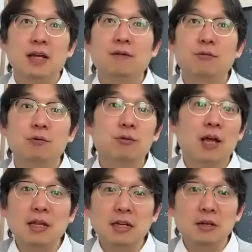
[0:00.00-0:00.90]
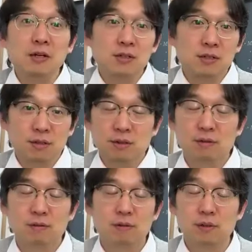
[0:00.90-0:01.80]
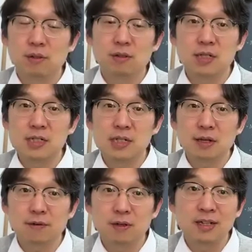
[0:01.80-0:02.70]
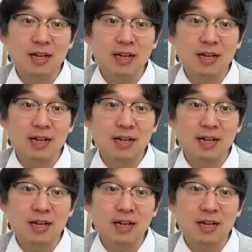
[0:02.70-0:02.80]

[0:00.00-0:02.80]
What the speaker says: they have to do 10 years DCF